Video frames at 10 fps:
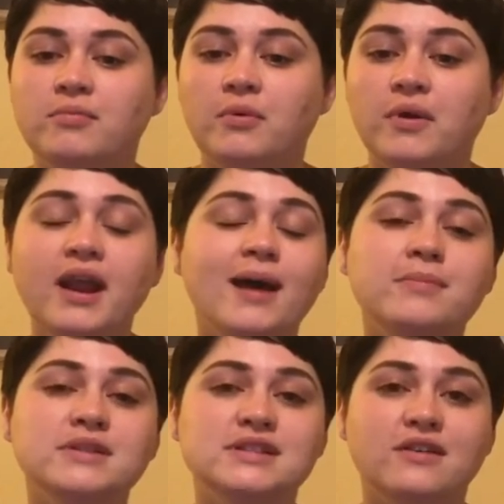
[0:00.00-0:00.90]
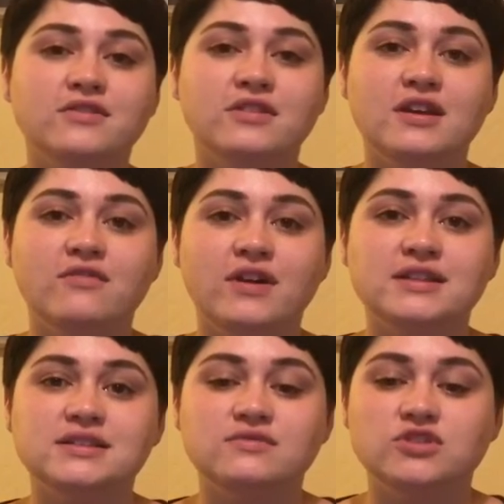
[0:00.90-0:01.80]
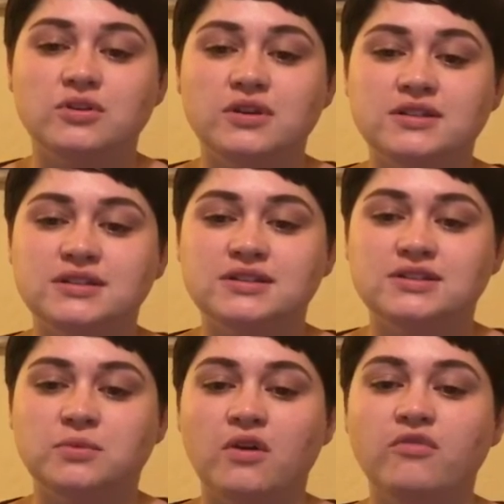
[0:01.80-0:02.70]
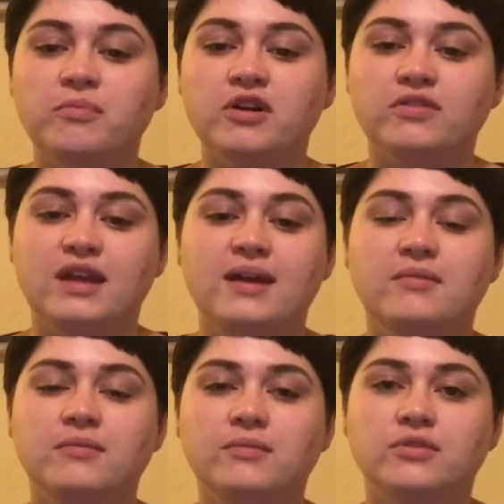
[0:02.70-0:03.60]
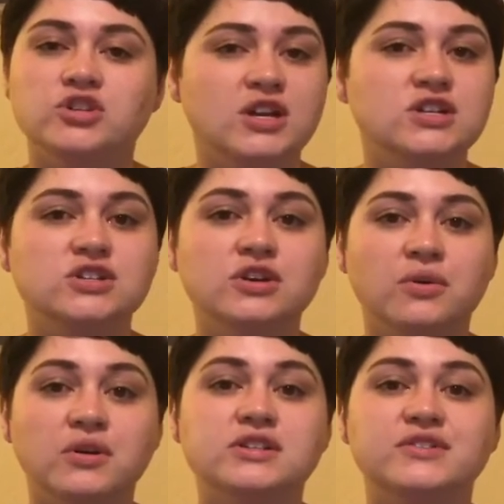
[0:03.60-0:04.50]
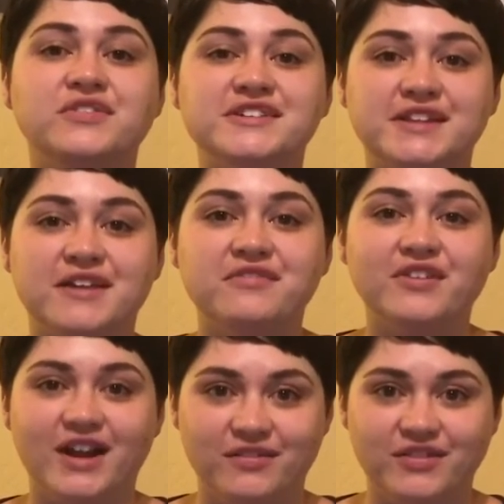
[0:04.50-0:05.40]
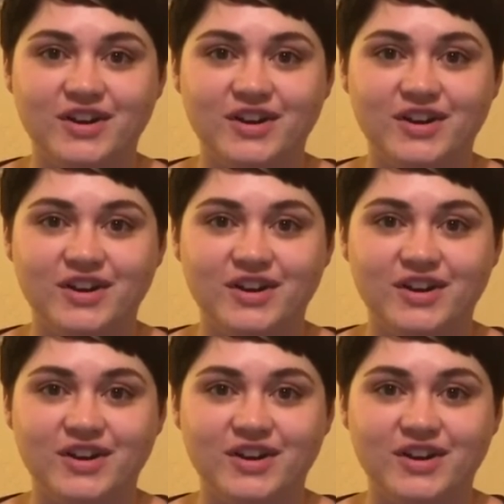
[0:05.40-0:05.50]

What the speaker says: But what happens after the events of Jonas's 12th birthday will change the course of his life forever.